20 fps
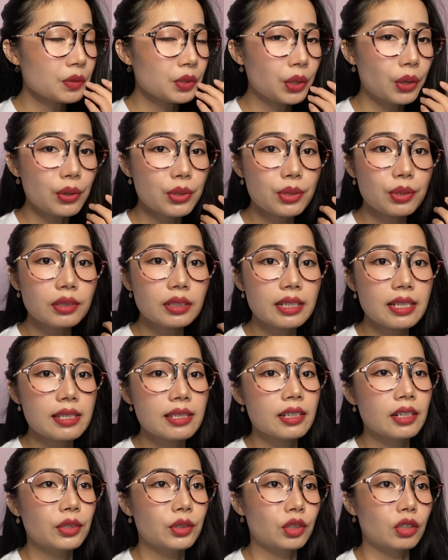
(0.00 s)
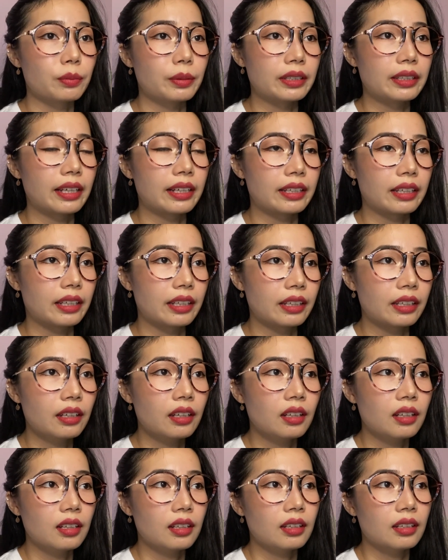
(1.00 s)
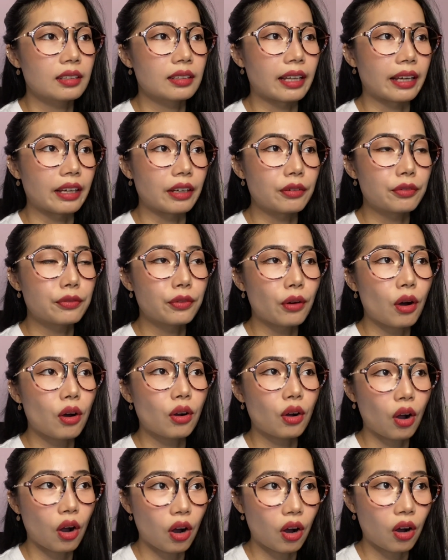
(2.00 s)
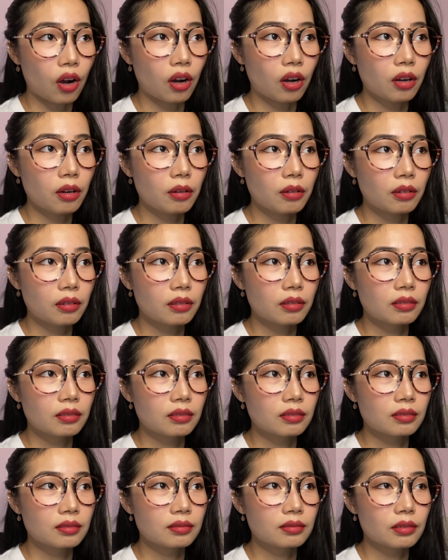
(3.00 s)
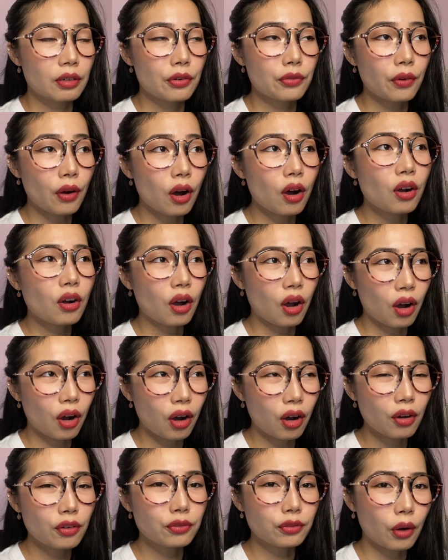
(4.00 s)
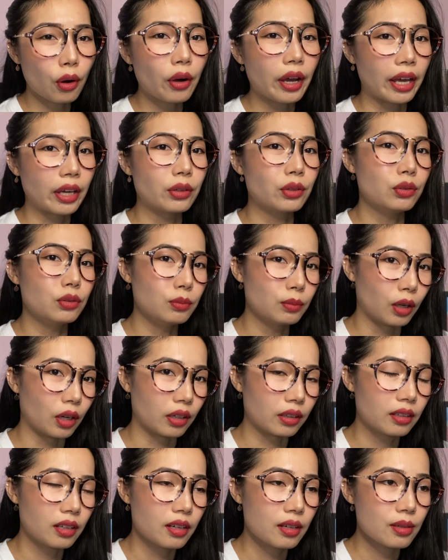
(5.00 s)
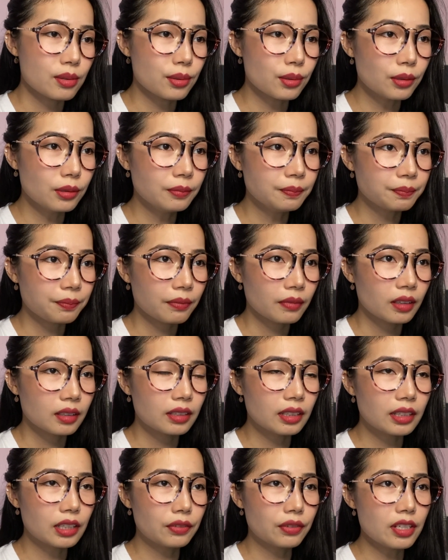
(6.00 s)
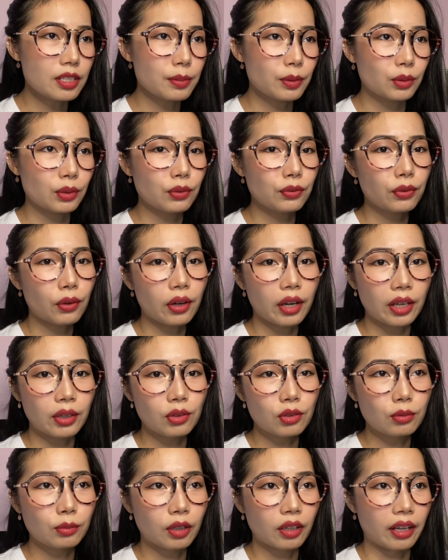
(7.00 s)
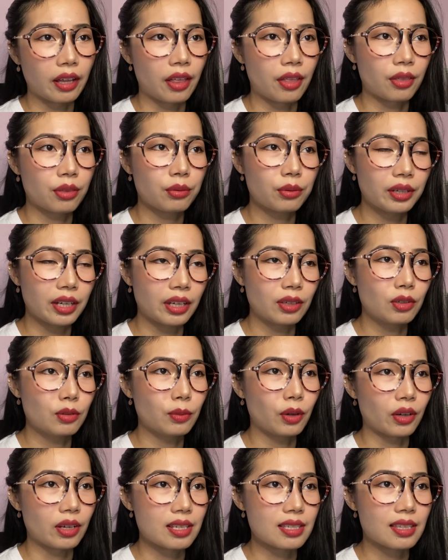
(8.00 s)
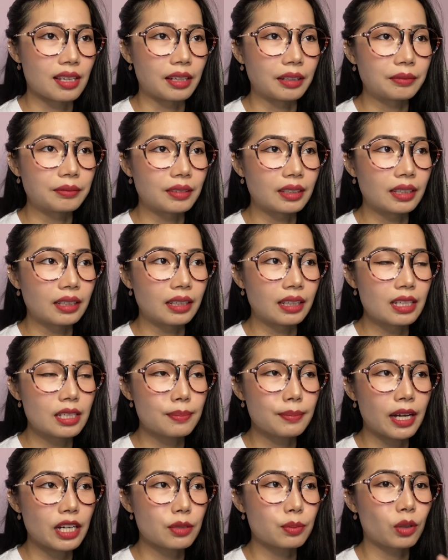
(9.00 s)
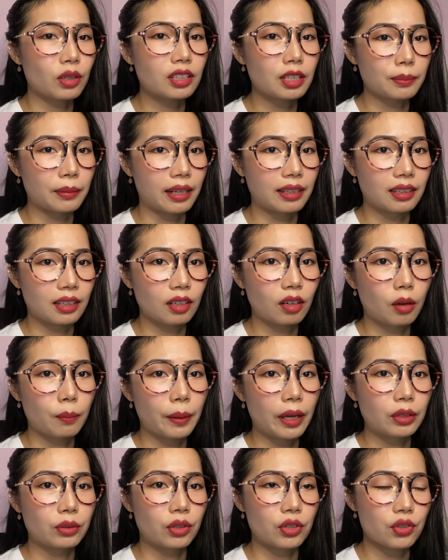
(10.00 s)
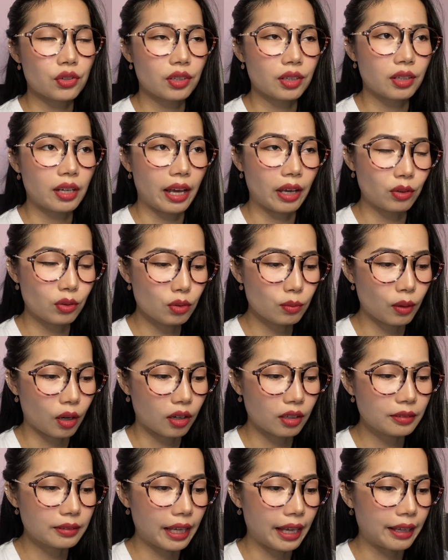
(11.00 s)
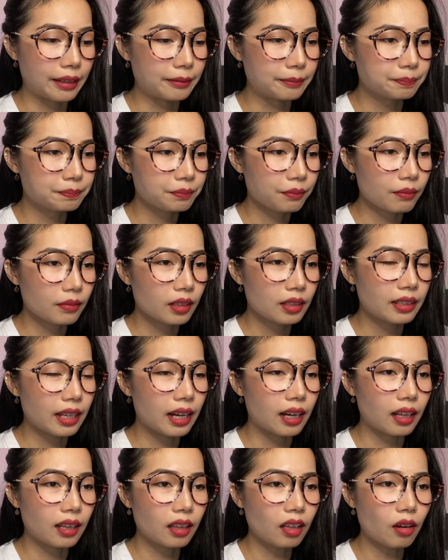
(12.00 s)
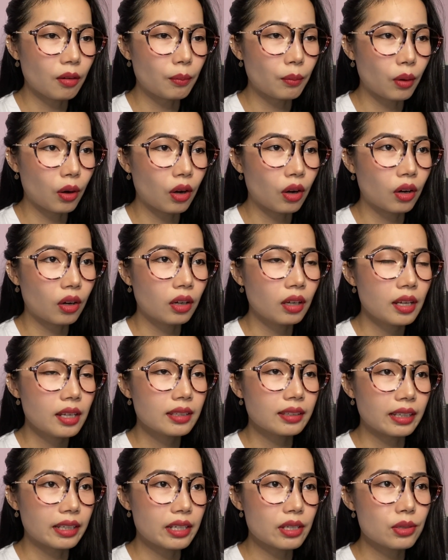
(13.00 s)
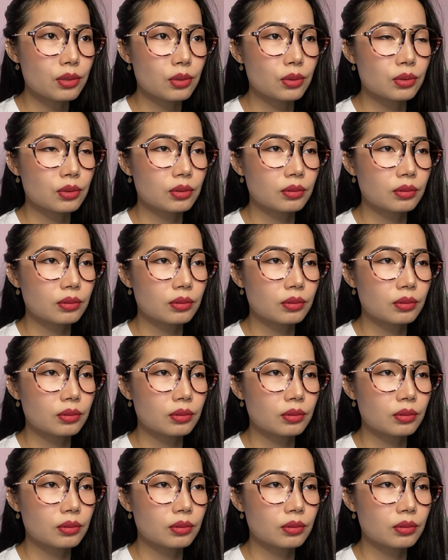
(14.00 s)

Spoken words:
also this year you will be taking like 4 core 4 AU mod. So the difference between 4 AU mod and 3 AU mod is that it's much more demanding compared to a 3 AU mod, and there are a lot more things